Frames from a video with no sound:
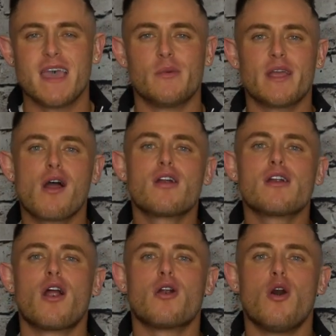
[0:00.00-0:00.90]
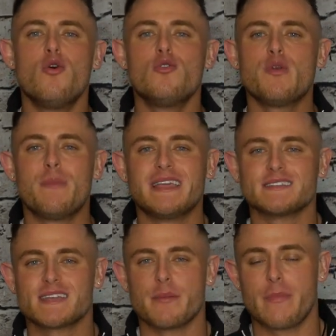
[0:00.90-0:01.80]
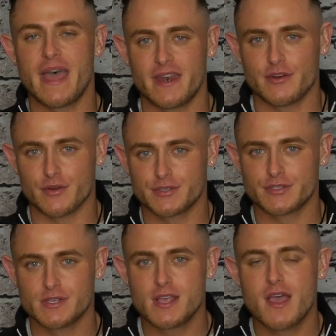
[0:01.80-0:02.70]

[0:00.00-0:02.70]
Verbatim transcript: and we are our own biggest competitors.